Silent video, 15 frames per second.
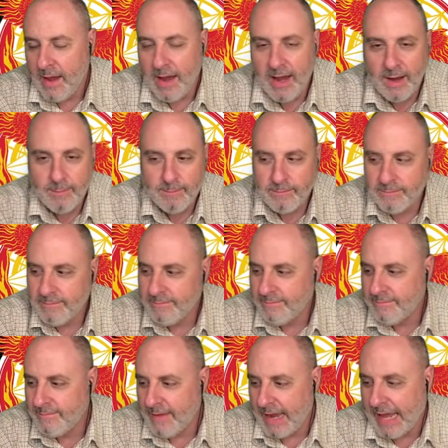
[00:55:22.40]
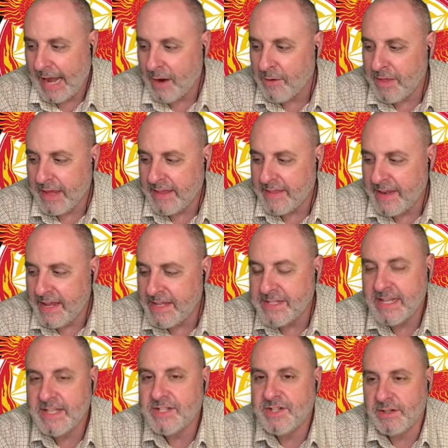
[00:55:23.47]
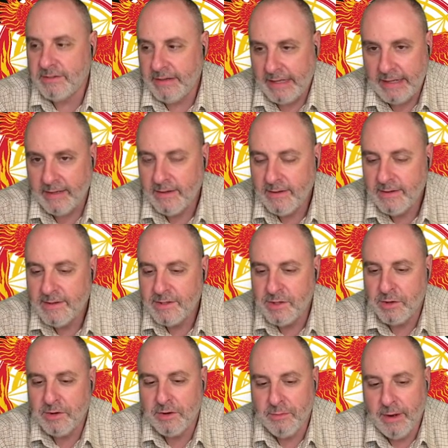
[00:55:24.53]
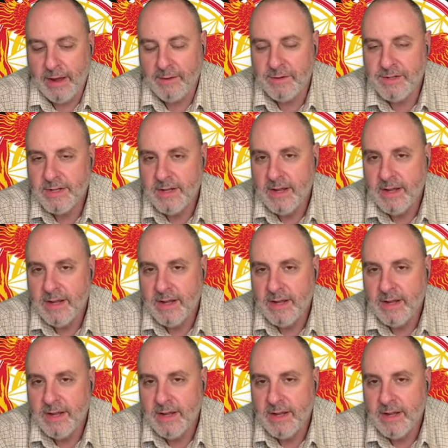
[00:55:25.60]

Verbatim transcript: um, again, I don't think that he's instantly turned around.